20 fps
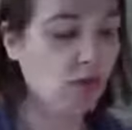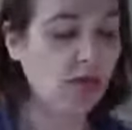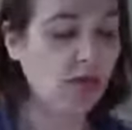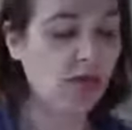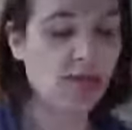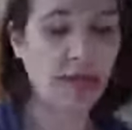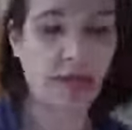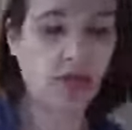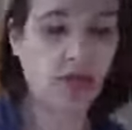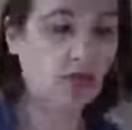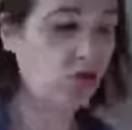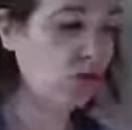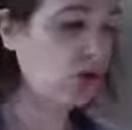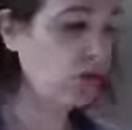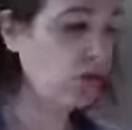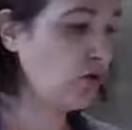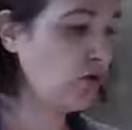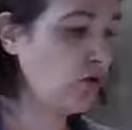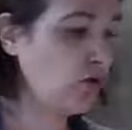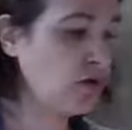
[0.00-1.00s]
So let me
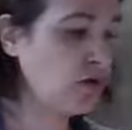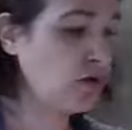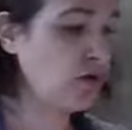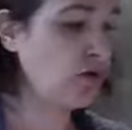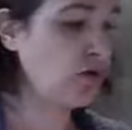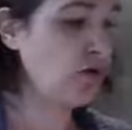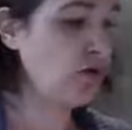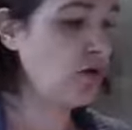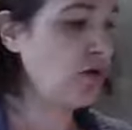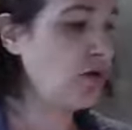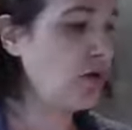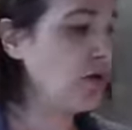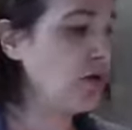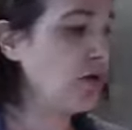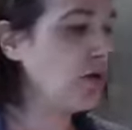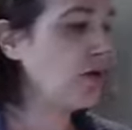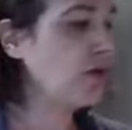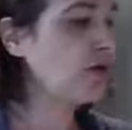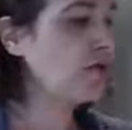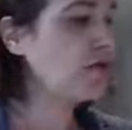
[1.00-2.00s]
turn
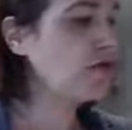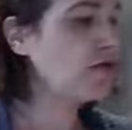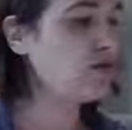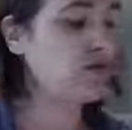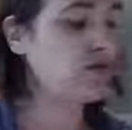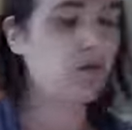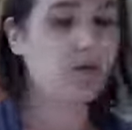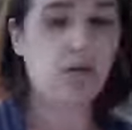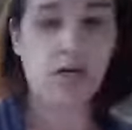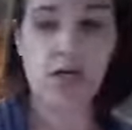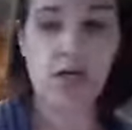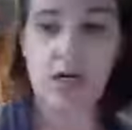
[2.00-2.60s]
you